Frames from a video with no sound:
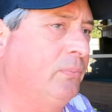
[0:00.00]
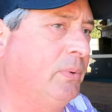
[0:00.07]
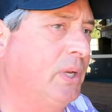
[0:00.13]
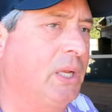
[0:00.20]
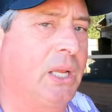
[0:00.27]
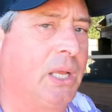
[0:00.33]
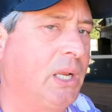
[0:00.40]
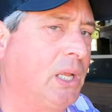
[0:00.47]
But
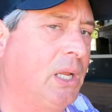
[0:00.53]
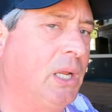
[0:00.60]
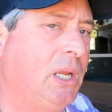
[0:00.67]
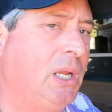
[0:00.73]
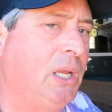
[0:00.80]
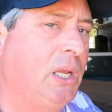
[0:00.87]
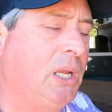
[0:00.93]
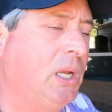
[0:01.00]
I got to
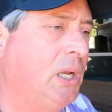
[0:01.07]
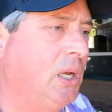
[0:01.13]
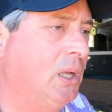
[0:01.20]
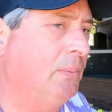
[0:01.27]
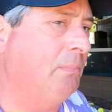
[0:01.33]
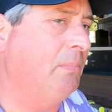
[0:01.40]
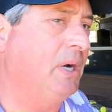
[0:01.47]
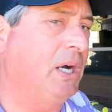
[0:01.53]

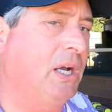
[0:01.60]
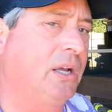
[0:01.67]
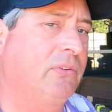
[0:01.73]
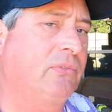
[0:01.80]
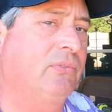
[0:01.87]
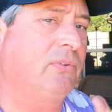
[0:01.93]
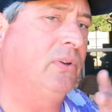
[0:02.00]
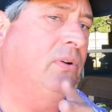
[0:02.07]

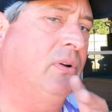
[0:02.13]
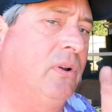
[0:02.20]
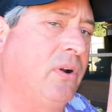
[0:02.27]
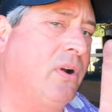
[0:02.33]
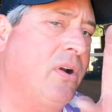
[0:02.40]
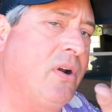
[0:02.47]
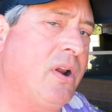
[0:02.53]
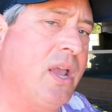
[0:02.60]
unbox and
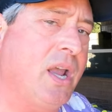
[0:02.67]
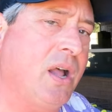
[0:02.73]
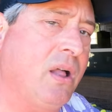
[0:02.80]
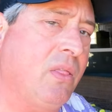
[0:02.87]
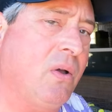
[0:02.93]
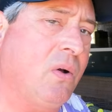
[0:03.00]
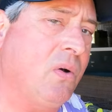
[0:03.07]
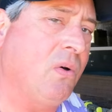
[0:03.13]
learn
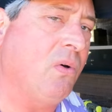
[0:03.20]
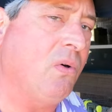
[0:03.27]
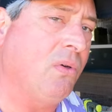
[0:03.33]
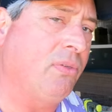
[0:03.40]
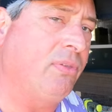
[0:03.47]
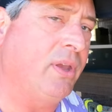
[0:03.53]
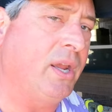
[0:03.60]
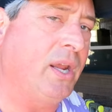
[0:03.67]
how the
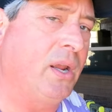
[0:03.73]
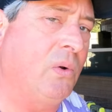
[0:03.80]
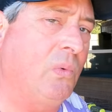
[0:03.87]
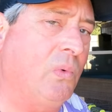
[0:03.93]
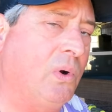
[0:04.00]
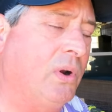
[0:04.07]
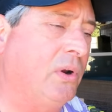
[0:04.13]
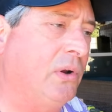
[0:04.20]
whole thing
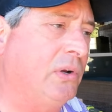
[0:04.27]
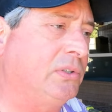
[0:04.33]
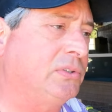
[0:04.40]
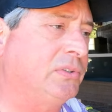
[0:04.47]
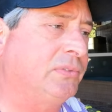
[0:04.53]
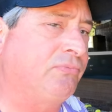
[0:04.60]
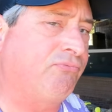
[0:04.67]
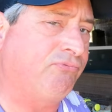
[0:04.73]

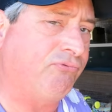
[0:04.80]
works